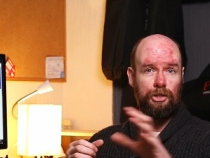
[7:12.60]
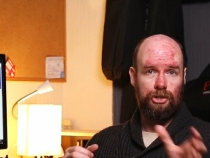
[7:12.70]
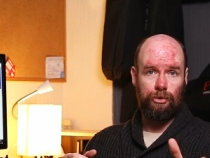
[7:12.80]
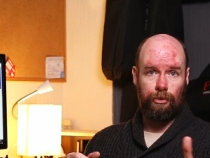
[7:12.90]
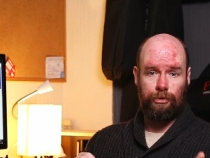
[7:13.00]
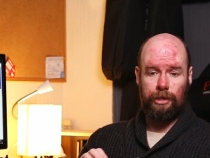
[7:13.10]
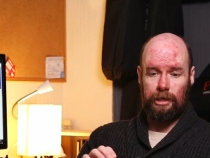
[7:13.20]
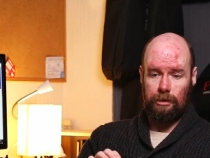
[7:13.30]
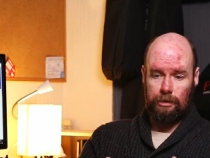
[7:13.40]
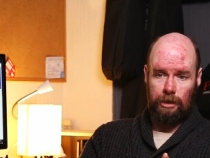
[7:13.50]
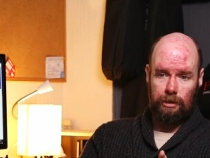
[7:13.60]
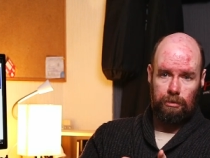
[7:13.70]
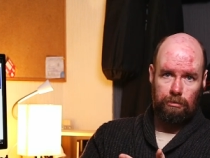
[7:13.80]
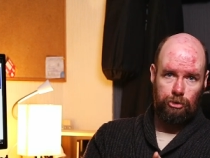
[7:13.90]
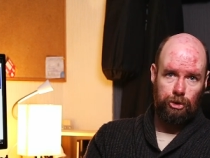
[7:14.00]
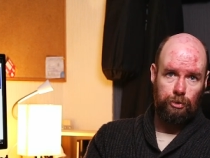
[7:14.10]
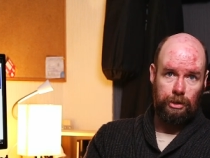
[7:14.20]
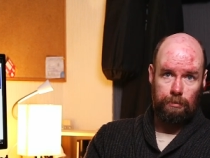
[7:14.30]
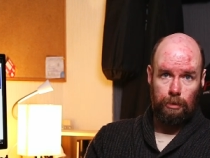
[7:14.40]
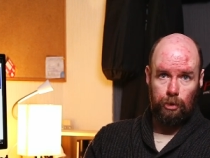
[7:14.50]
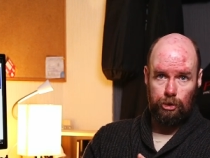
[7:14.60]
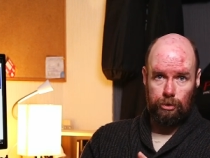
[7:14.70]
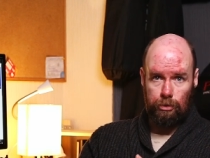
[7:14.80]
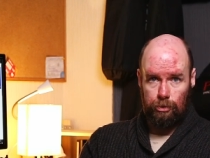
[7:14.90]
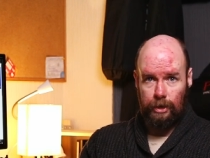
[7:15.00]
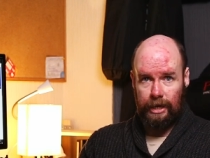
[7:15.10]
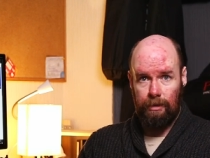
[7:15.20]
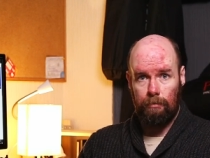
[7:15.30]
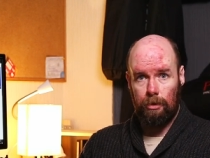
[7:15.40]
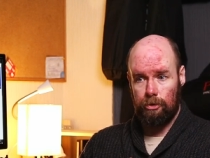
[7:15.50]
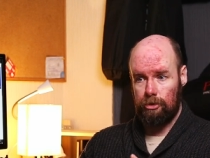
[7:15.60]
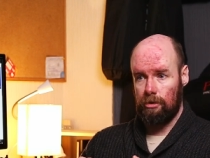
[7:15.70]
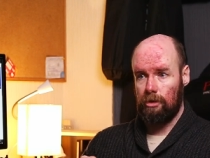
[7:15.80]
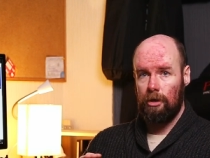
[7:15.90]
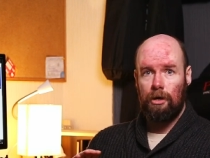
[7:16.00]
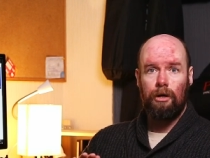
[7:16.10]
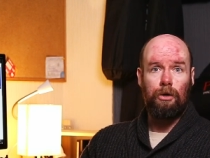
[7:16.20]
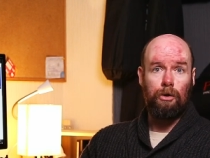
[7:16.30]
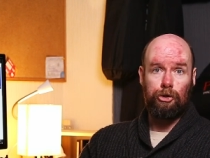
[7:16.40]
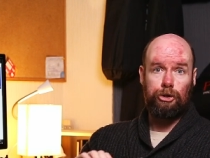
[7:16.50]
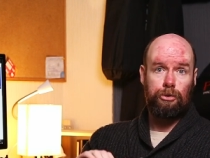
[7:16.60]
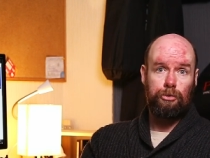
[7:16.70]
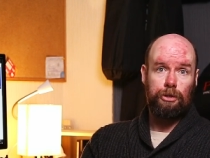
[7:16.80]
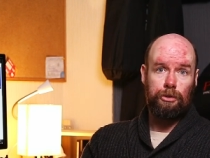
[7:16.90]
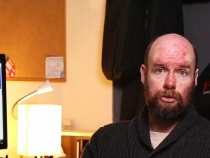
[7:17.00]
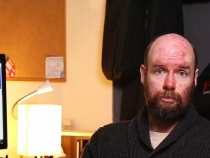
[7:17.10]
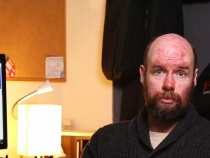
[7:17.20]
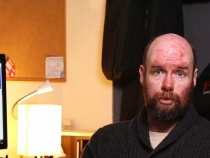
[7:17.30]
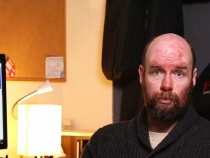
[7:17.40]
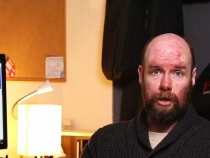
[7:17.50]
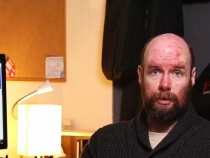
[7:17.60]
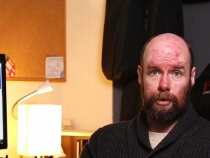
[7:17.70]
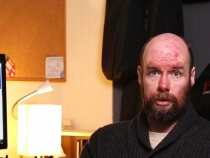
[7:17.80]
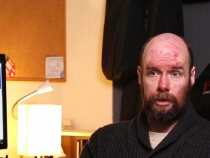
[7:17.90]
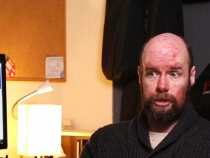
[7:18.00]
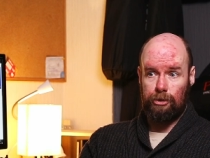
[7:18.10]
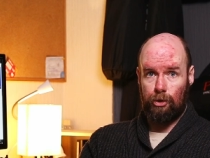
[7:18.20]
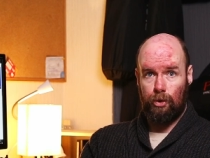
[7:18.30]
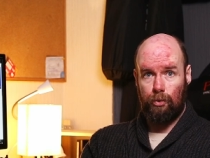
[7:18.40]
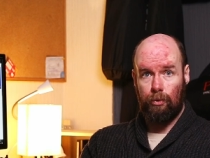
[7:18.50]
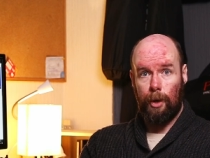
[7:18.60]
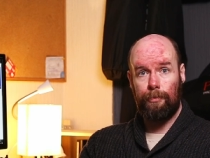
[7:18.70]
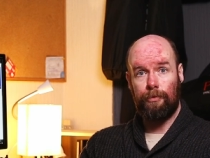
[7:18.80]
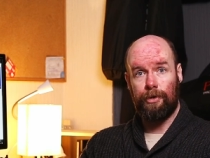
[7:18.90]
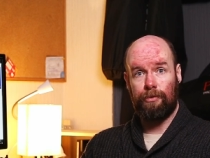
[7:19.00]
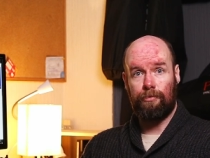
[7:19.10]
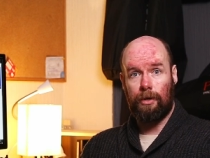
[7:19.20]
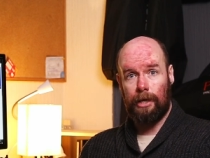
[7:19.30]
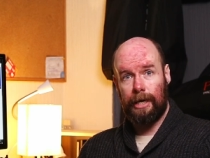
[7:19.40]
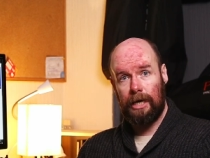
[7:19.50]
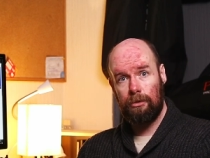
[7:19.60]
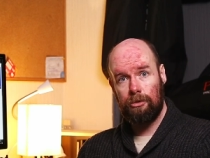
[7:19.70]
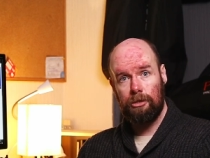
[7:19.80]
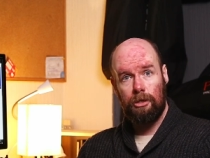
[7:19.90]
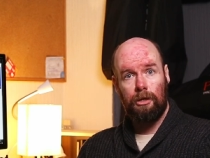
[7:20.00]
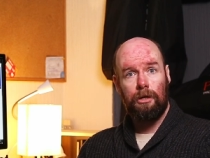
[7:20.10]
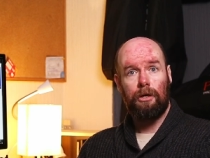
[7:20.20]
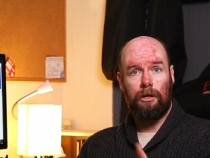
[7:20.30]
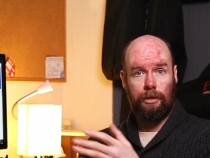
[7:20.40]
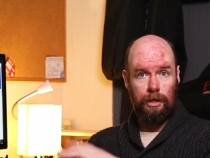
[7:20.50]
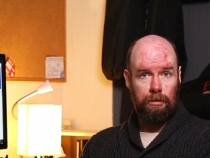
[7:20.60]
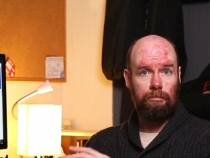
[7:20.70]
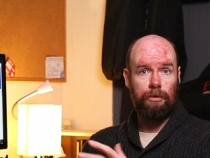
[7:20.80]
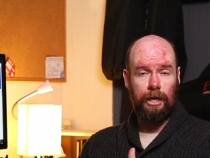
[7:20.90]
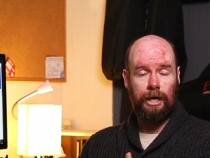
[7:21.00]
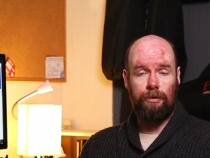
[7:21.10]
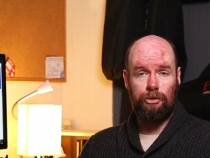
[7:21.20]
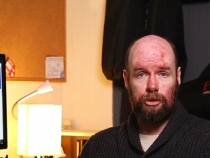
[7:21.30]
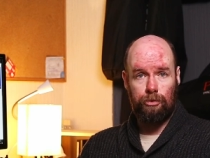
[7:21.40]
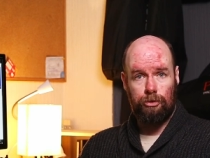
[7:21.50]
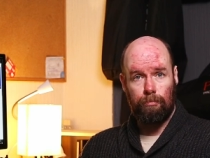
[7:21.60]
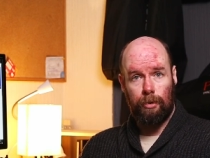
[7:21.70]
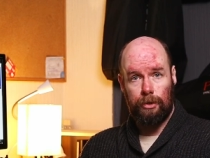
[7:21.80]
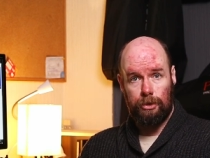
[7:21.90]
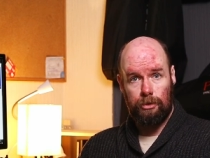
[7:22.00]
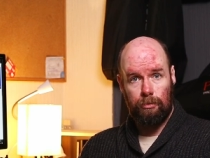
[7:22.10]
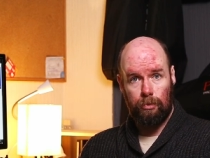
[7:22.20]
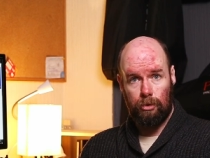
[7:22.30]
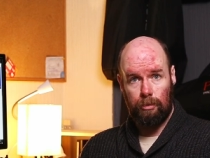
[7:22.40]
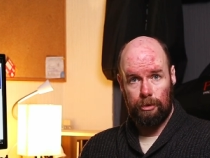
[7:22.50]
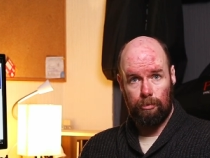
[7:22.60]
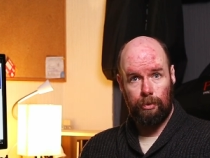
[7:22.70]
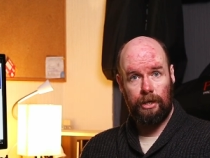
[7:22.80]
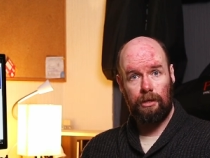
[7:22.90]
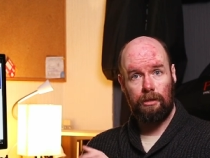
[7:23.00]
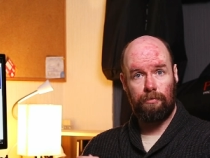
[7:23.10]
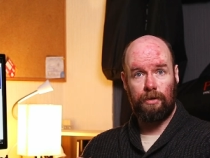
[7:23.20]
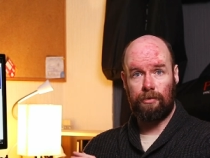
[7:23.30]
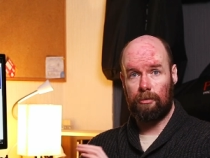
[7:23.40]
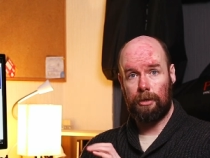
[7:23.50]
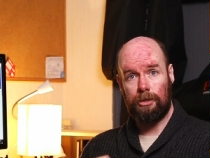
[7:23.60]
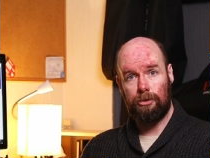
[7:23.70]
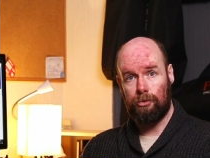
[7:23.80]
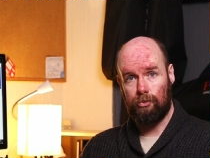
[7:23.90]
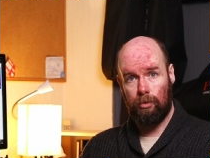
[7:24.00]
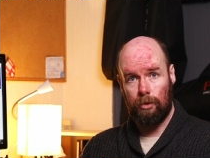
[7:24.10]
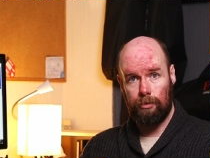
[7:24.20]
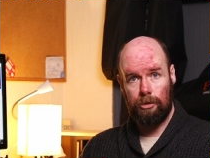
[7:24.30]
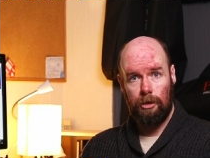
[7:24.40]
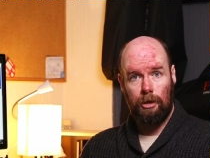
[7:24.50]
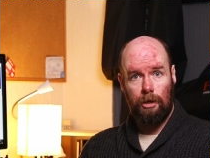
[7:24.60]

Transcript: certain things like shooting motion, tracking motion, or shooting something where we're going to need to crop for a different layout, then the high resolution bodies will come into play, the 5D Mark IIs won't.